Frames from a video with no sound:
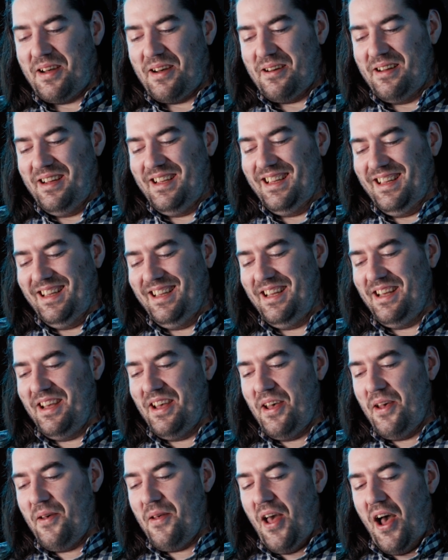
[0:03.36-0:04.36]
Uh,
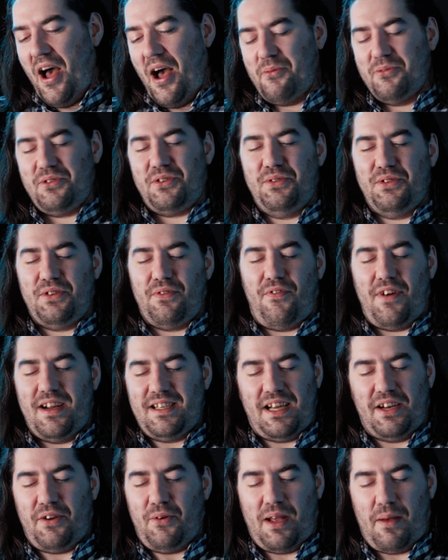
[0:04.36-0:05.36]
I want to use the phrase,
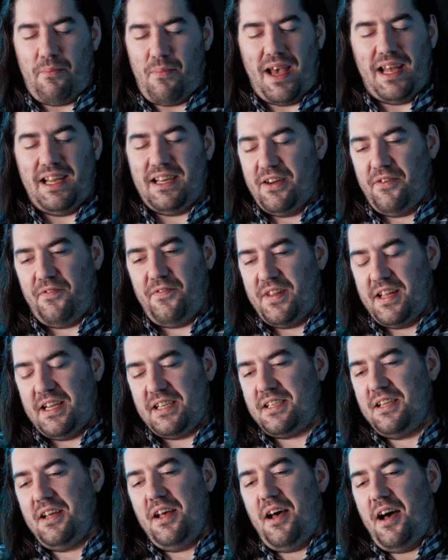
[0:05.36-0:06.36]
I don't get paid enough for this.